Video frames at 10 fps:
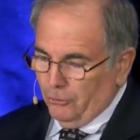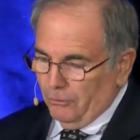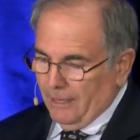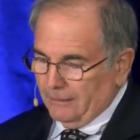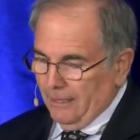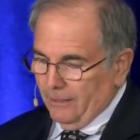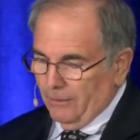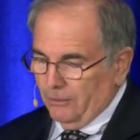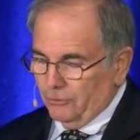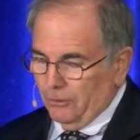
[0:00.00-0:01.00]
uDirect
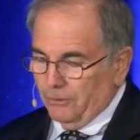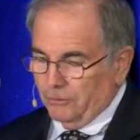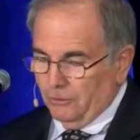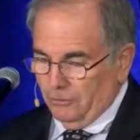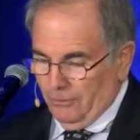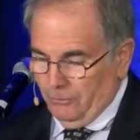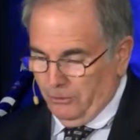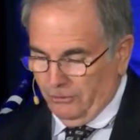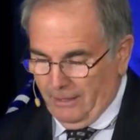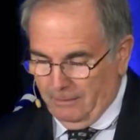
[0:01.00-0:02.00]
IRA services, of
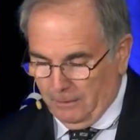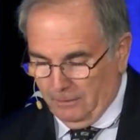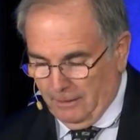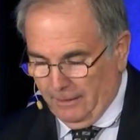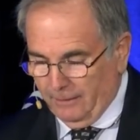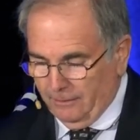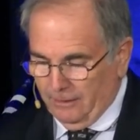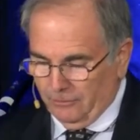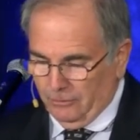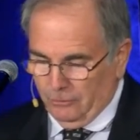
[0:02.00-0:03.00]
which I am a client,
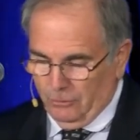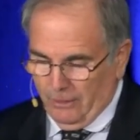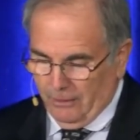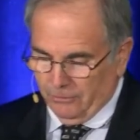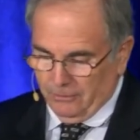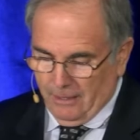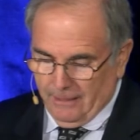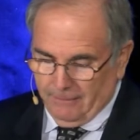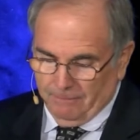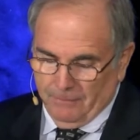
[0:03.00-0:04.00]
and that's in
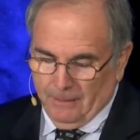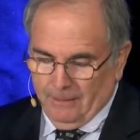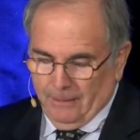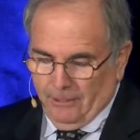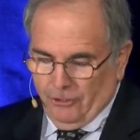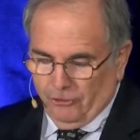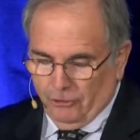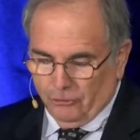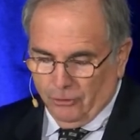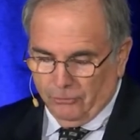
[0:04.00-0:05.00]
2009.
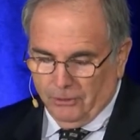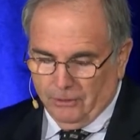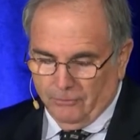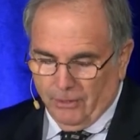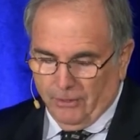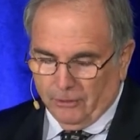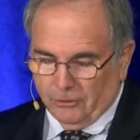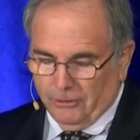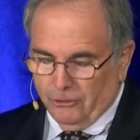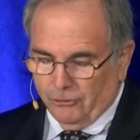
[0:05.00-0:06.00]
She serves in
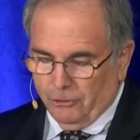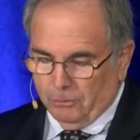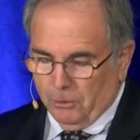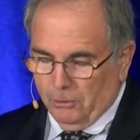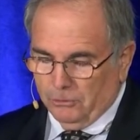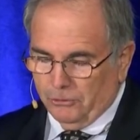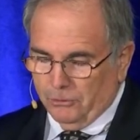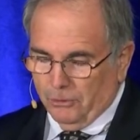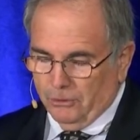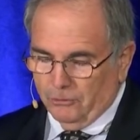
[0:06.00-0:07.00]
various leadership roles in
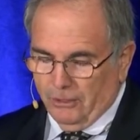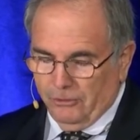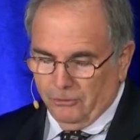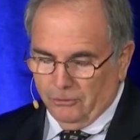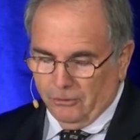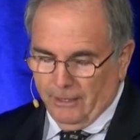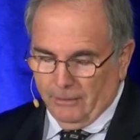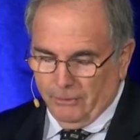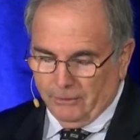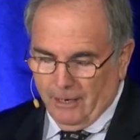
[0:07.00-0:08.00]
organizations
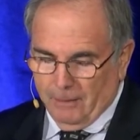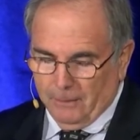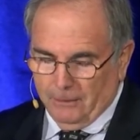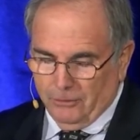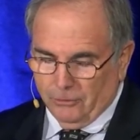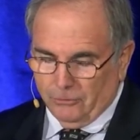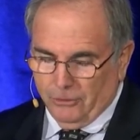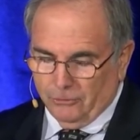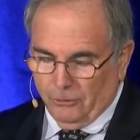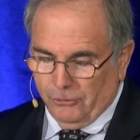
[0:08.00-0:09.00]
like Retirement
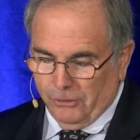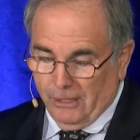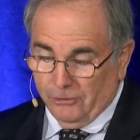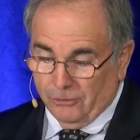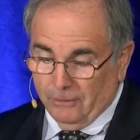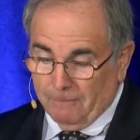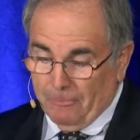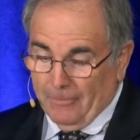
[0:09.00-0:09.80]
Industry Association